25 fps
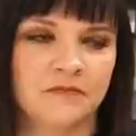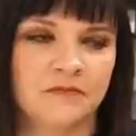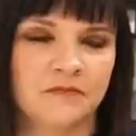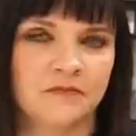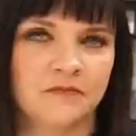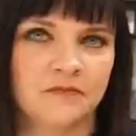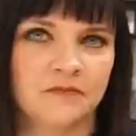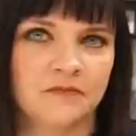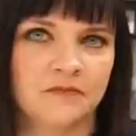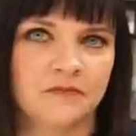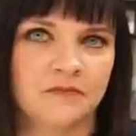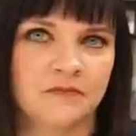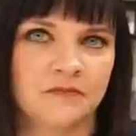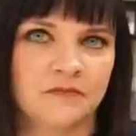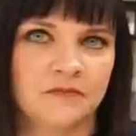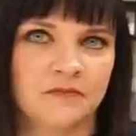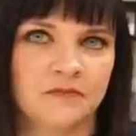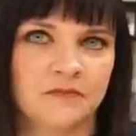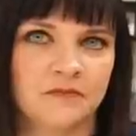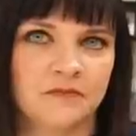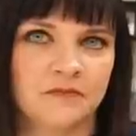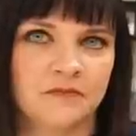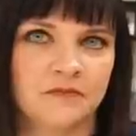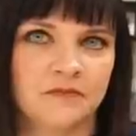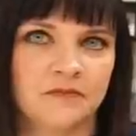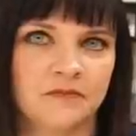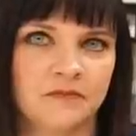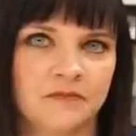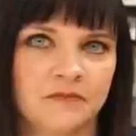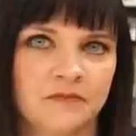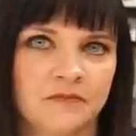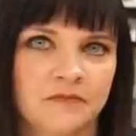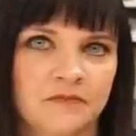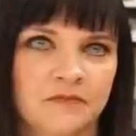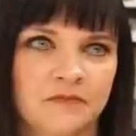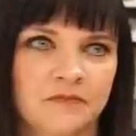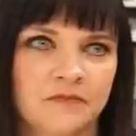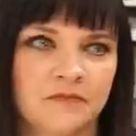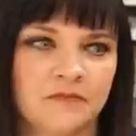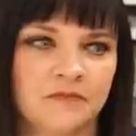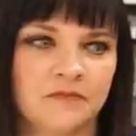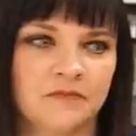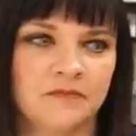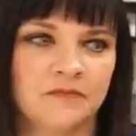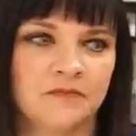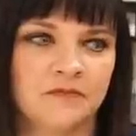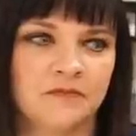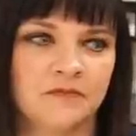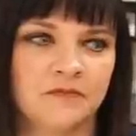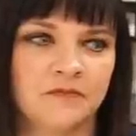
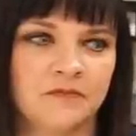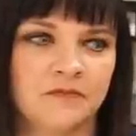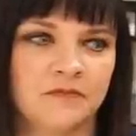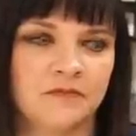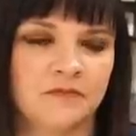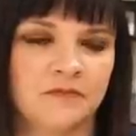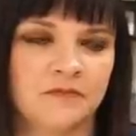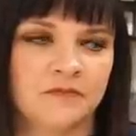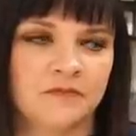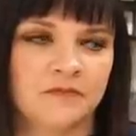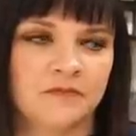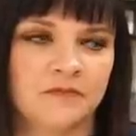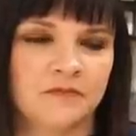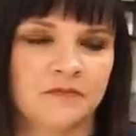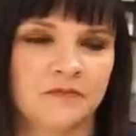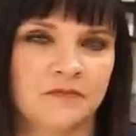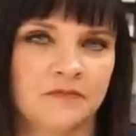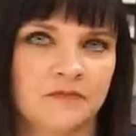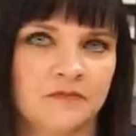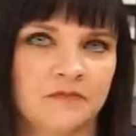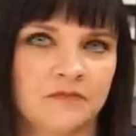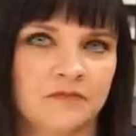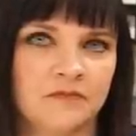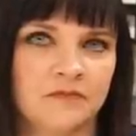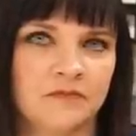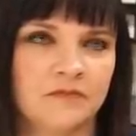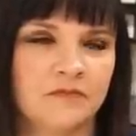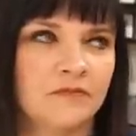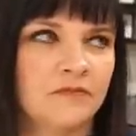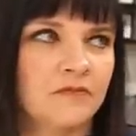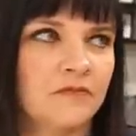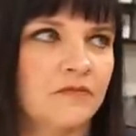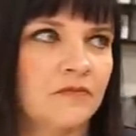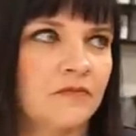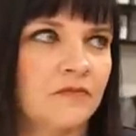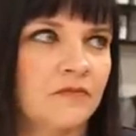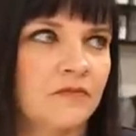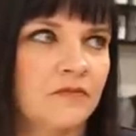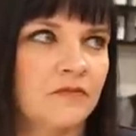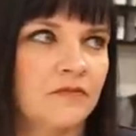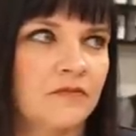No words are spoken by the person on screen.